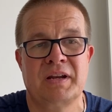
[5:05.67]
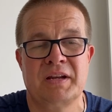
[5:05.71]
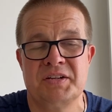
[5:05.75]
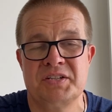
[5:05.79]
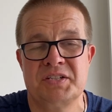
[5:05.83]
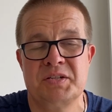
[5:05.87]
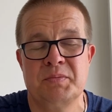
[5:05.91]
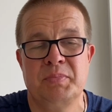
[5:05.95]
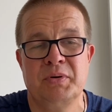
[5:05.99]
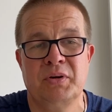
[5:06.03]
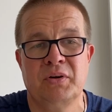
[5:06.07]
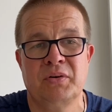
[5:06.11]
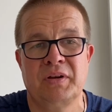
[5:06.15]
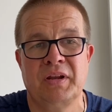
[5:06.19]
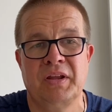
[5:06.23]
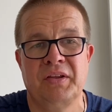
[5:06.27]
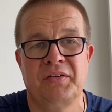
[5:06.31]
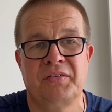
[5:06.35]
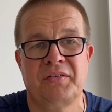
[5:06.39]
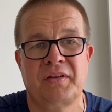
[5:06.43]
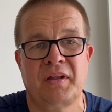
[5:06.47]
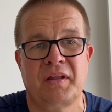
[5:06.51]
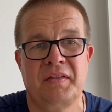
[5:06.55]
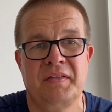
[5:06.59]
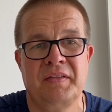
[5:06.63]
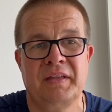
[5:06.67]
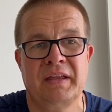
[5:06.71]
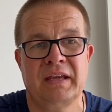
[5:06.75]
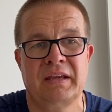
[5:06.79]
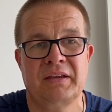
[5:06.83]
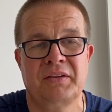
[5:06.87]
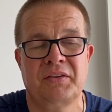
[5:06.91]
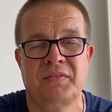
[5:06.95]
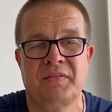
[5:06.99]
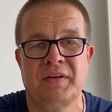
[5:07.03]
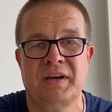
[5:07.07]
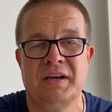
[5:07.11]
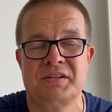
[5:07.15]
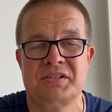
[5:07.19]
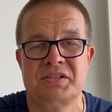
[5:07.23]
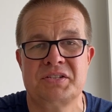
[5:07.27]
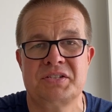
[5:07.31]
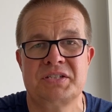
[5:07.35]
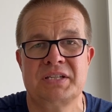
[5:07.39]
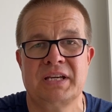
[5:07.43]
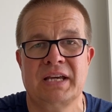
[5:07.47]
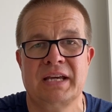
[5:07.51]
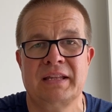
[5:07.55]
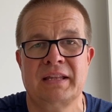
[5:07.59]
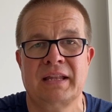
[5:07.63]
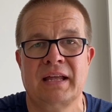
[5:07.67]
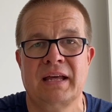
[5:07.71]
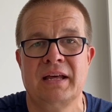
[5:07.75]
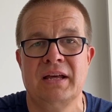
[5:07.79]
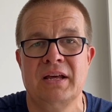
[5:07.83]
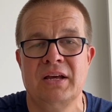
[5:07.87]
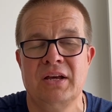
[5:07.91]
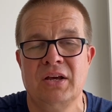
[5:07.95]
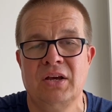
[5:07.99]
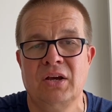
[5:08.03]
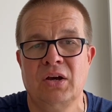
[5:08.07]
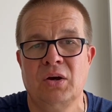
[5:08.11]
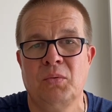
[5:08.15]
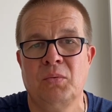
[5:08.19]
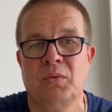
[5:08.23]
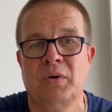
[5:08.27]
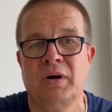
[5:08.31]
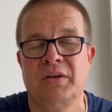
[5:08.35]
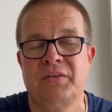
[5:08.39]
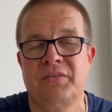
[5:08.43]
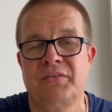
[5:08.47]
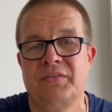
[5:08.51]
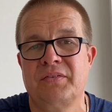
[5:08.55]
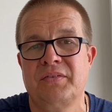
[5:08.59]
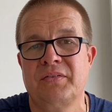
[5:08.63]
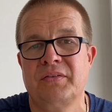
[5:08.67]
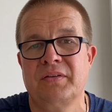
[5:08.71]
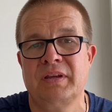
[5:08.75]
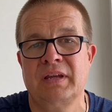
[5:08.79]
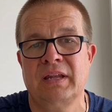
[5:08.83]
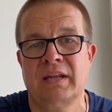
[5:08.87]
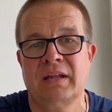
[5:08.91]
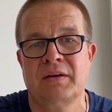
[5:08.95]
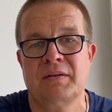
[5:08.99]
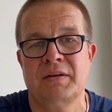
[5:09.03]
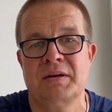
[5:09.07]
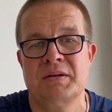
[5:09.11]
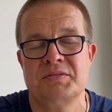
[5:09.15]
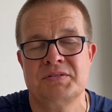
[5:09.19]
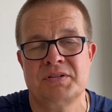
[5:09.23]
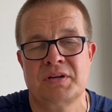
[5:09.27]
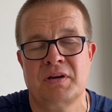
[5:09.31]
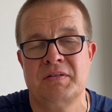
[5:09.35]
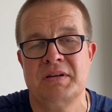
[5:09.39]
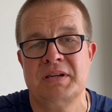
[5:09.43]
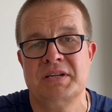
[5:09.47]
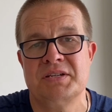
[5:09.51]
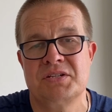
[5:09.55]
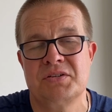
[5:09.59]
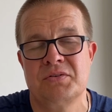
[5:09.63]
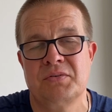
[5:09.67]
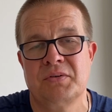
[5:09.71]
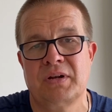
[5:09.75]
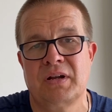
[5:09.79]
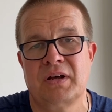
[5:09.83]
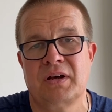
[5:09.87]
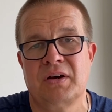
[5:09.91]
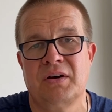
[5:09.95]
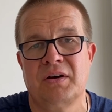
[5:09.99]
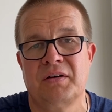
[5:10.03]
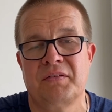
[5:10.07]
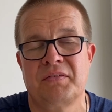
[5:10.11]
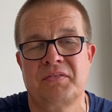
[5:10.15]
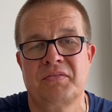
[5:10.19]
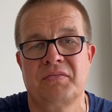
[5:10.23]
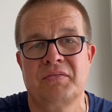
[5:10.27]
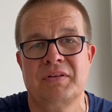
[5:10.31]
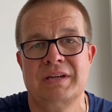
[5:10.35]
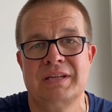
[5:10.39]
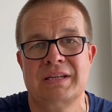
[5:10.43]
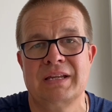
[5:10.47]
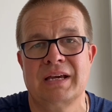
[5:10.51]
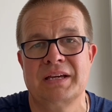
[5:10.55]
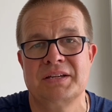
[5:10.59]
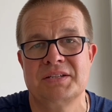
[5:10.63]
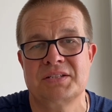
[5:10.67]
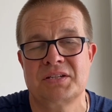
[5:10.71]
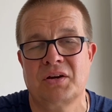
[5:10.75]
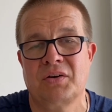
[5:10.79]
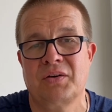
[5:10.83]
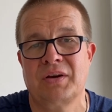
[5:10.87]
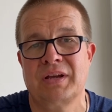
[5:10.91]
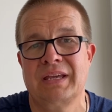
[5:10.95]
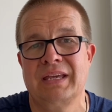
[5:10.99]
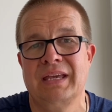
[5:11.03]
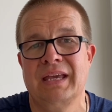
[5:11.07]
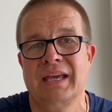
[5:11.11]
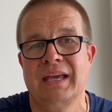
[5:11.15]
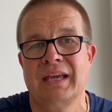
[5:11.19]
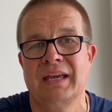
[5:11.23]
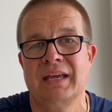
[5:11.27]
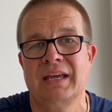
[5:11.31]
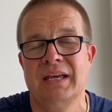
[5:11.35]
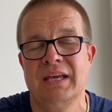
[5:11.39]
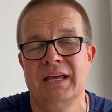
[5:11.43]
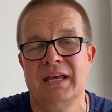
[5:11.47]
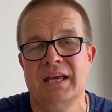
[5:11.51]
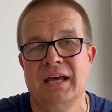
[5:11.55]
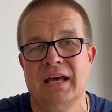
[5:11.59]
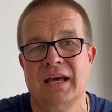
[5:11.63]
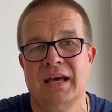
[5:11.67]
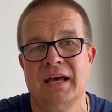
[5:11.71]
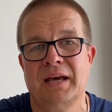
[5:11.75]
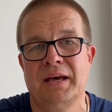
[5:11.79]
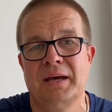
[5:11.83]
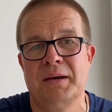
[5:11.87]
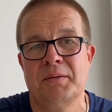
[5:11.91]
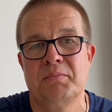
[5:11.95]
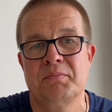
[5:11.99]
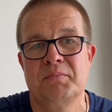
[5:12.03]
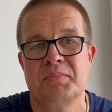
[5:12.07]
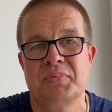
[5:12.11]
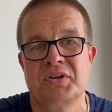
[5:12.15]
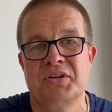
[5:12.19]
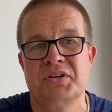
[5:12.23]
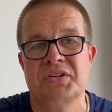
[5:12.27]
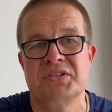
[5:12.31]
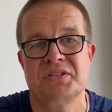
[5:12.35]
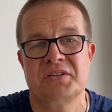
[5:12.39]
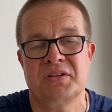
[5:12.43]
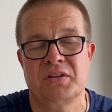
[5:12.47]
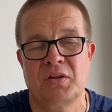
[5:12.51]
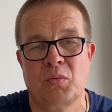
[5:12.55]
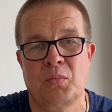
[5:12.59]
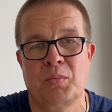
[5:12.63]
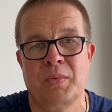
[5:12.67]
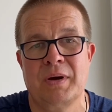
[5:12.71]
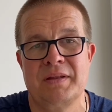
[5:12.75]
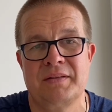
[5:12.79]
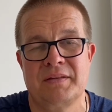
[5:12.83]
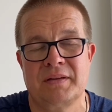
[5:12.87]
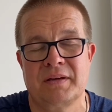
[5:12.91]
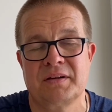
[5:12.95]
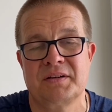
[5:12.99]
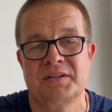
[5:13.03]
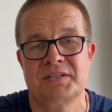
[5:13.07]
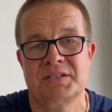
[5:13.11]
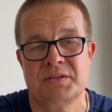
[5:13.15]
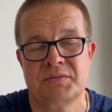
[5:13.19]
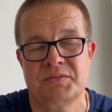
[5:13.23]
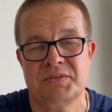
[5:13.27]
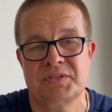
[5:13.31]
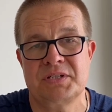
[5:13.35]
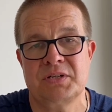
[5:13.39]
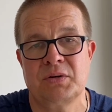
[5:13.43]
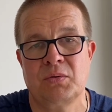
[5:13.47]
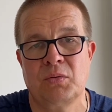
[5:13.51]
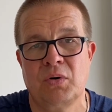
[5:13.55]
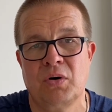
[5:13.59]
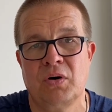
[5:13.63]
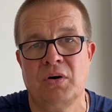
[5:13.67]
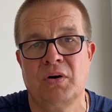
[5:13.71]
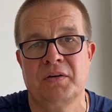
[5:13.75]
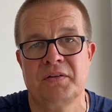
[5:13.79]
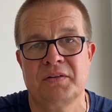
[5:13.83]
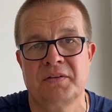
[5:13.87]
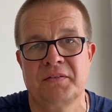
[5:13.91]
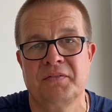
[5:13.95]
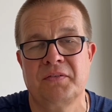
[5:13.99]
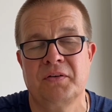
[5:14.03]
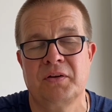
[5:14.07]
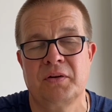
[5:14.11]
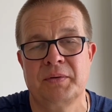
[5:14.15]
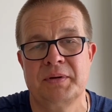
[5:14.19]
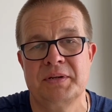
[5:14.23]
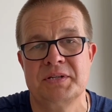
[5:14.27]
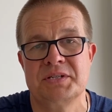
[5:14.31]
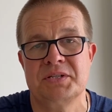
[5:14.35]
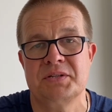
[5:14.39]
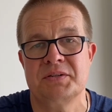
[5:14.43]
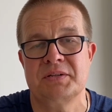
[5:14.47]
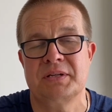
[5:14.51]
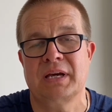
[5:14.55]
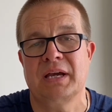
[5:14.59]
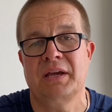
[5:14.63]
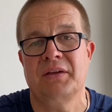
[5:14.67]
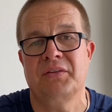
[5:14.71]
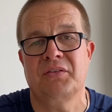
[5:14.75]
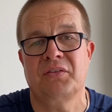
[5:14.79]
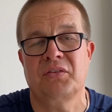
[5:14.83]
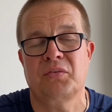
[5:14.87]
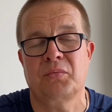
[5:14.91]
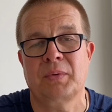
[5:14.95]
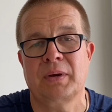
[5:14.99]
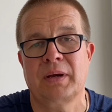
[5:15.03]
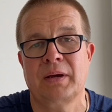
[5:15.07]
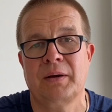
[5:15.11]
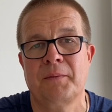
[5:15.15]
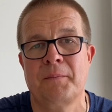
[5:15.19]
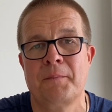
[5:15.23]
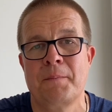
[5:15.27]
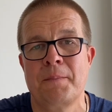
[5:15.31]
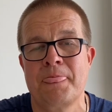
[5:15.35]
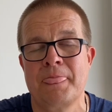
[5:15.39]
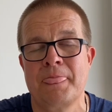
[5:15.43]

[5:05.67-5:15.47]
And to be honest, I think it's fair to say that whilst, you know, it was only 2.5, 3 days hiking, because of the weather, because it was still hot the following 2 days as well,